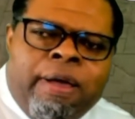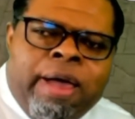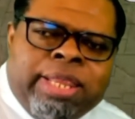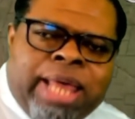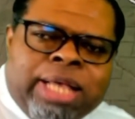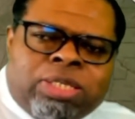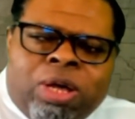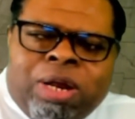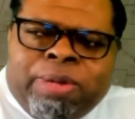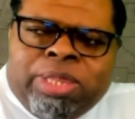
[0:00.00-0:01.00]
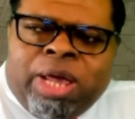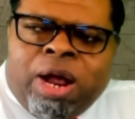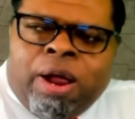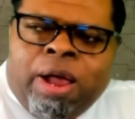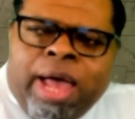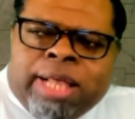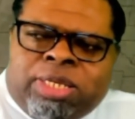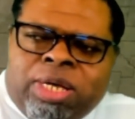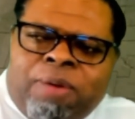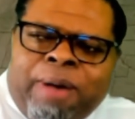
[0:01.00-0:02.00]
And that's going to be there
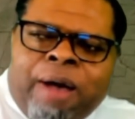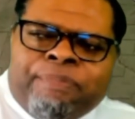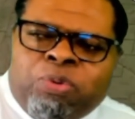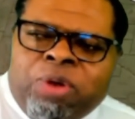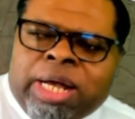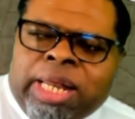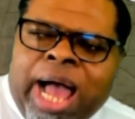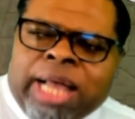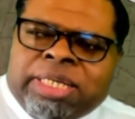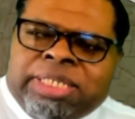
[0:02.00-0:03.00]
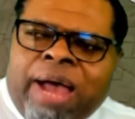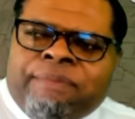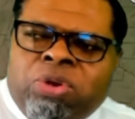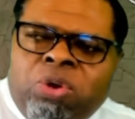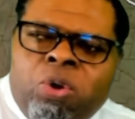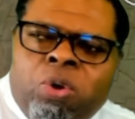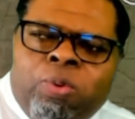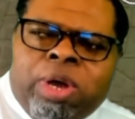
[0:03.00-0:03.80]
until about 3 o'clock this afternoon.